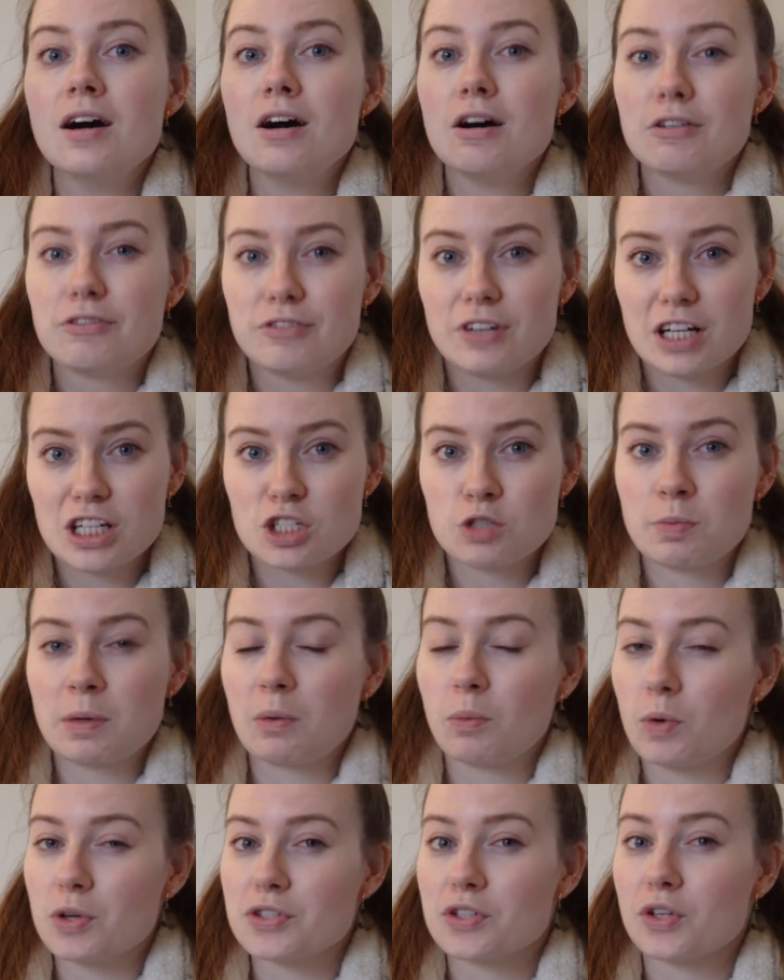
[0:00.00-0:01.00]
First
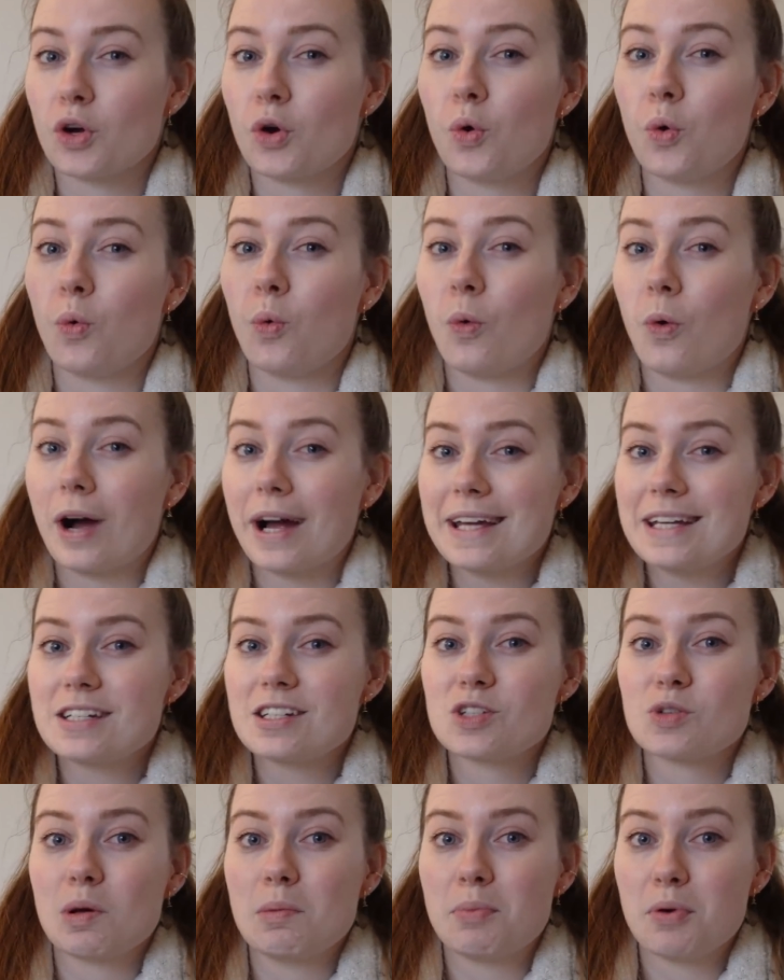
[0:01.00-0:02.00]
bit wasn't quite,
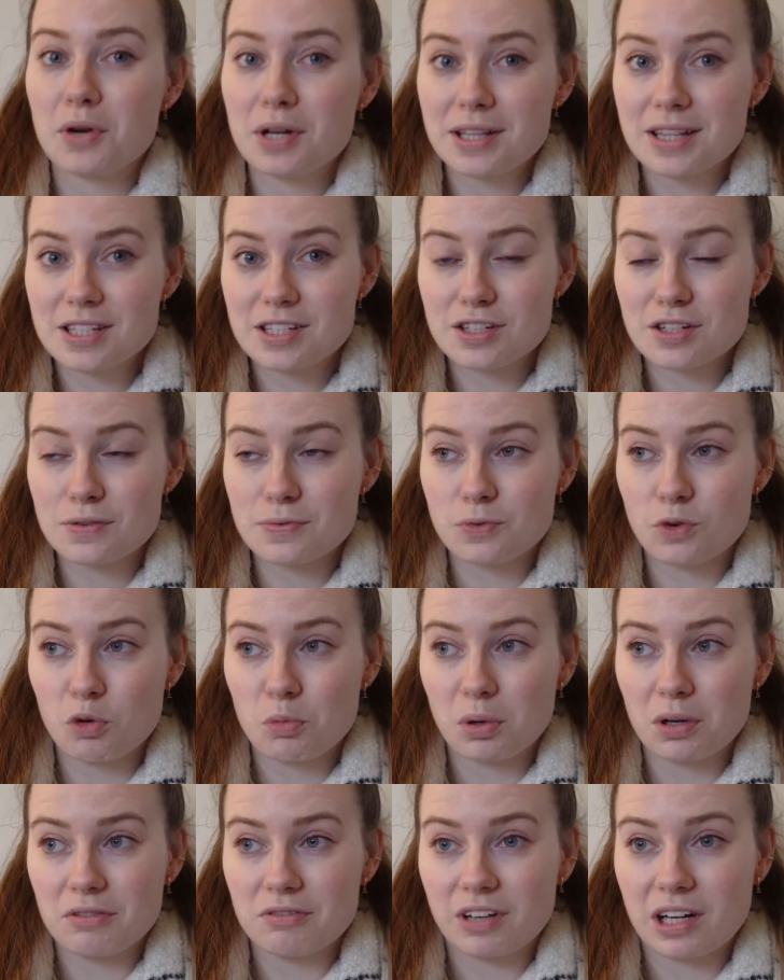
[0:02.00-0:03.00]
so I'm putting this at a
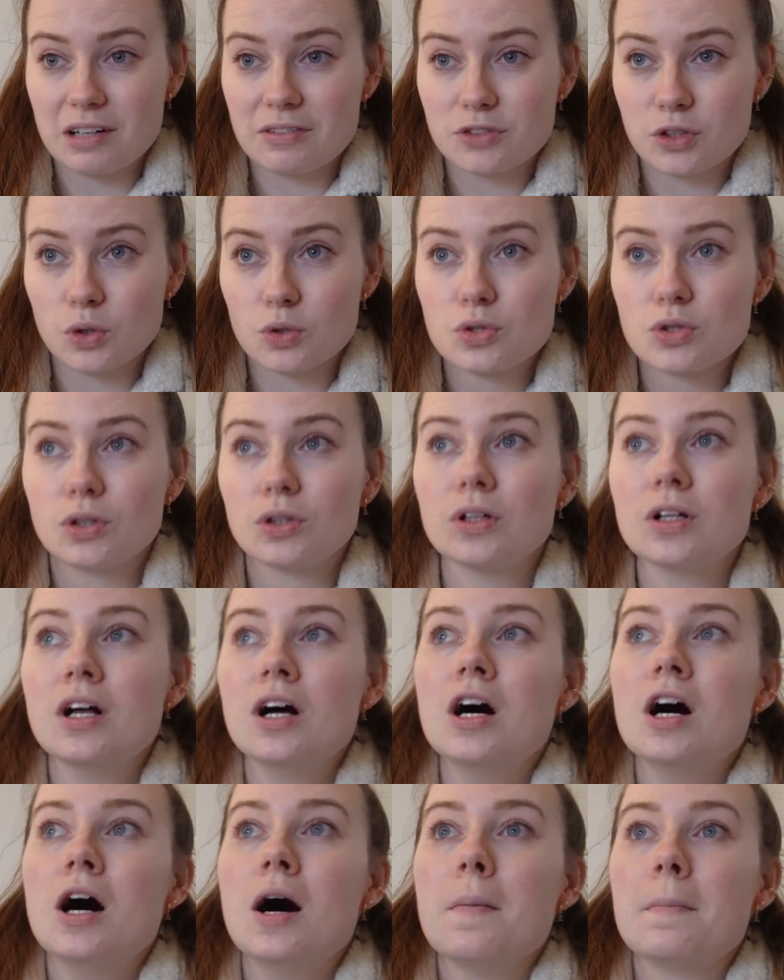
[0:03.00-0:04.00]
4.5 total,
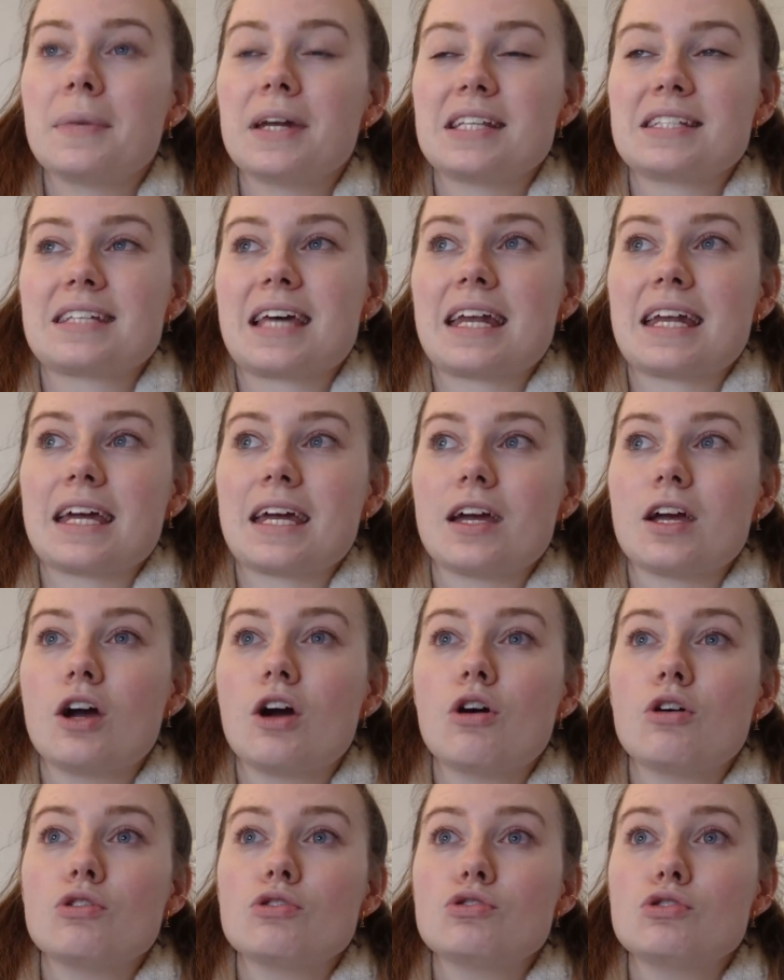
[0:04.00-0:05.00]
but it's getting
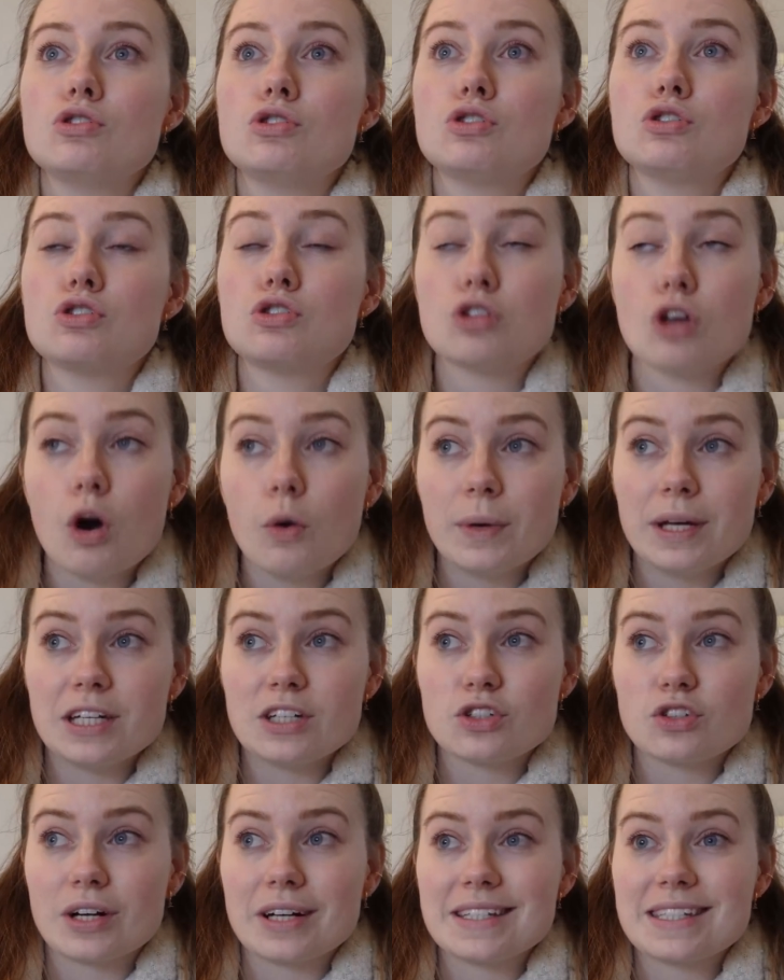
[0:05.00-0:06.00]
so
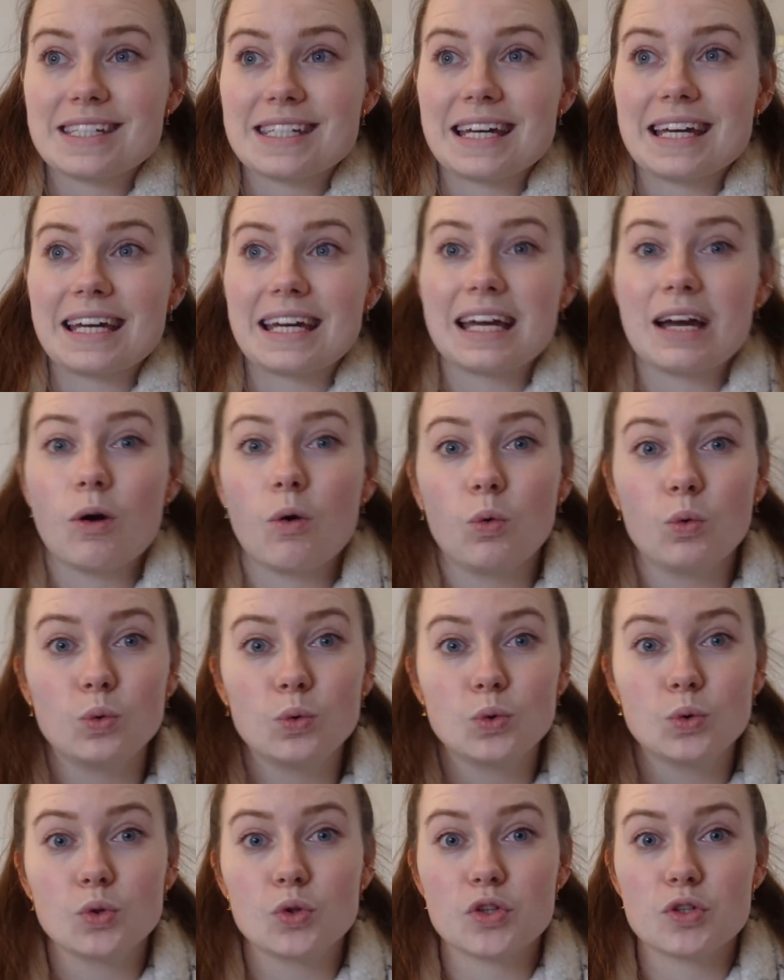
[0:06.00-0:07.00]
interesting.
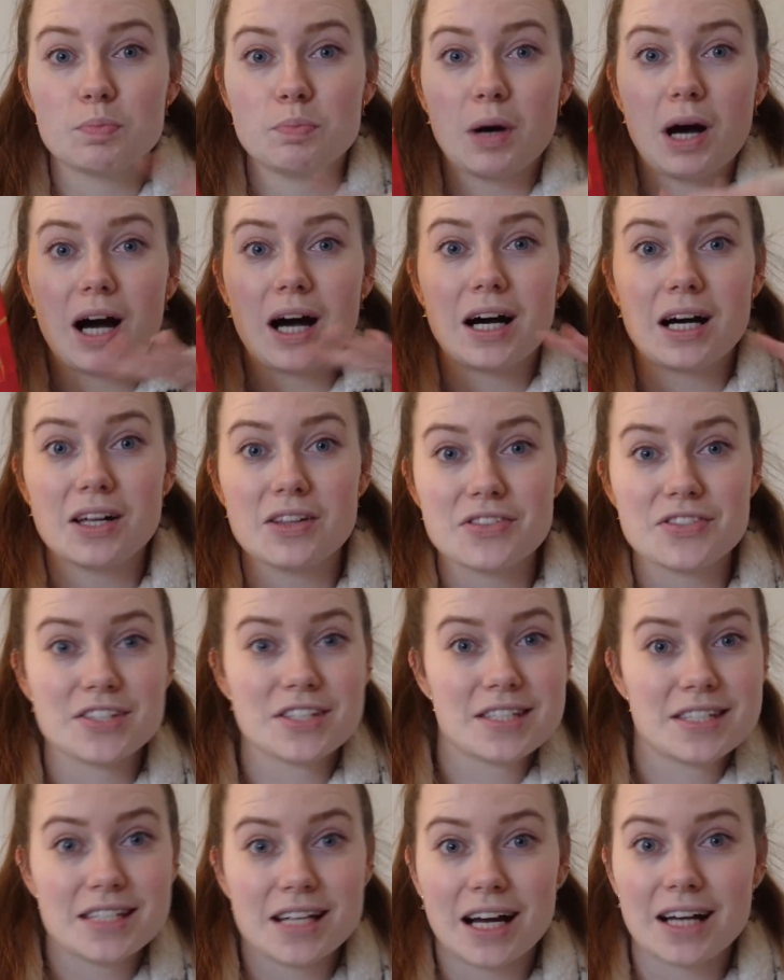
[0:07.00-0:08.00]
All the paths are
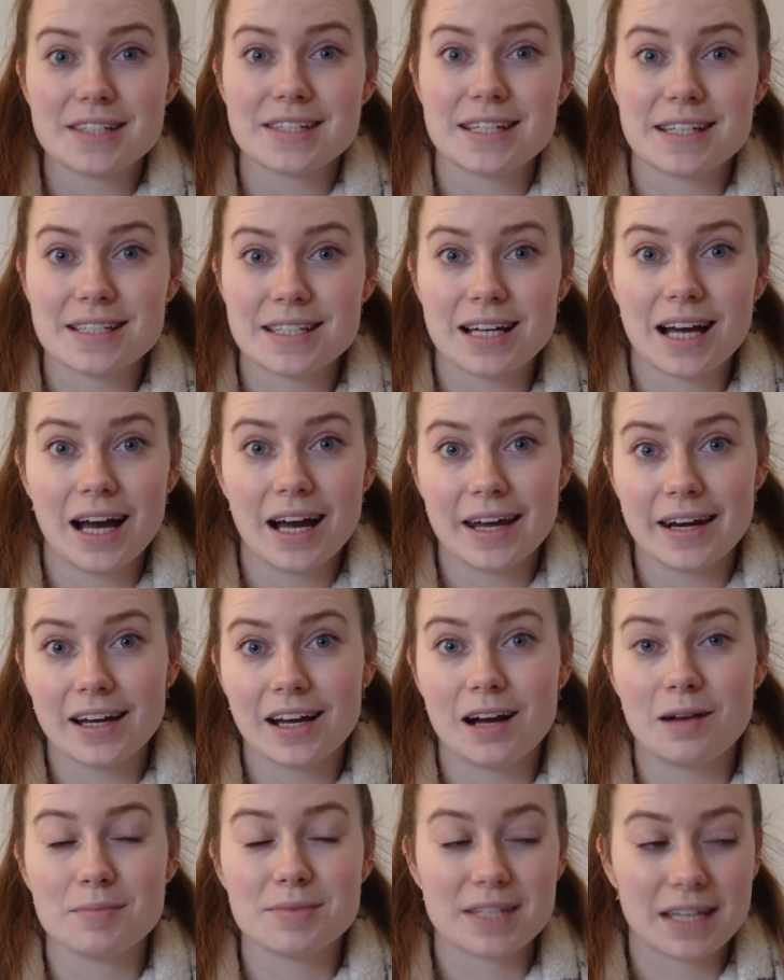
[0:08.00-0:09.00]
starting to kind of
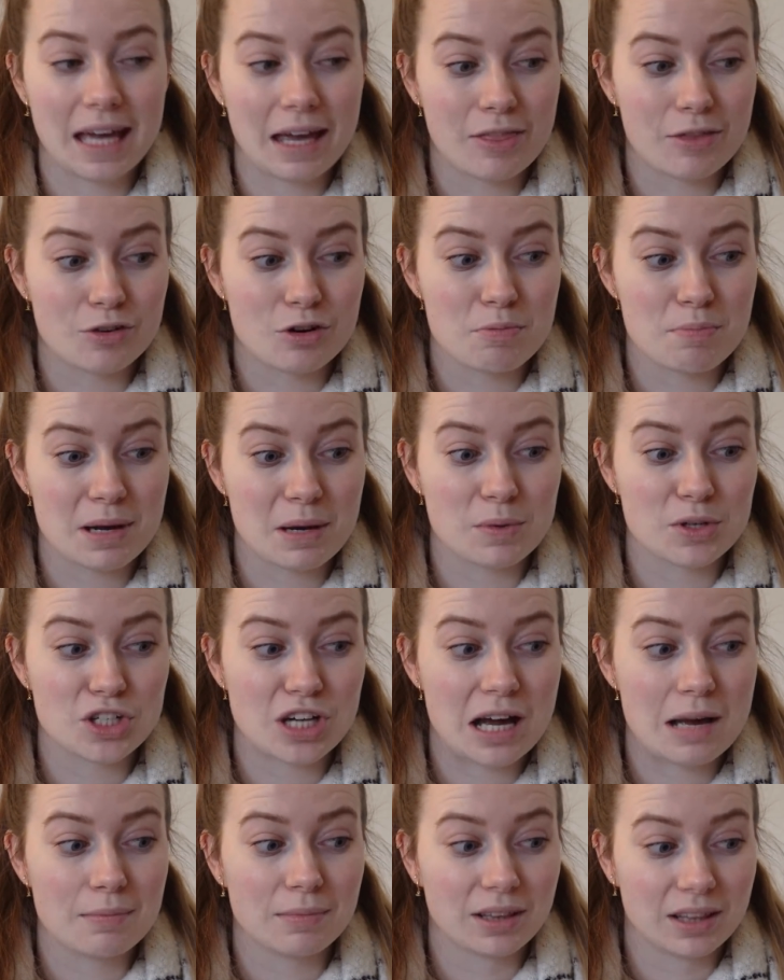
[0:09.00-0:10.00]
come together a bit, which
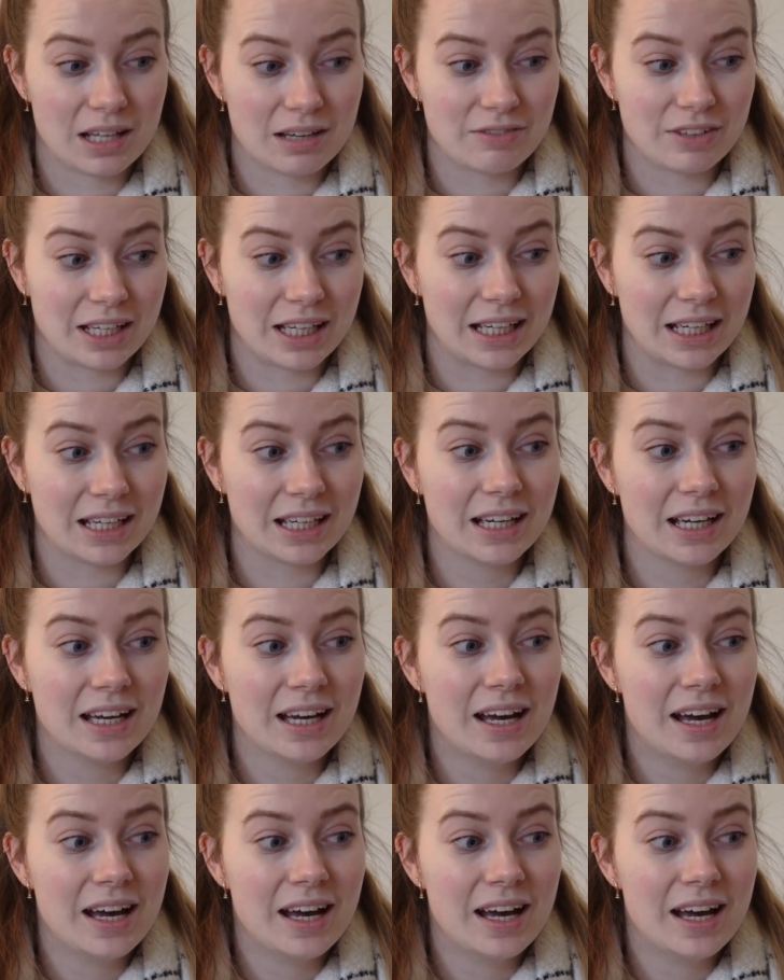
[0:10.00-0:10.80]
I am loving.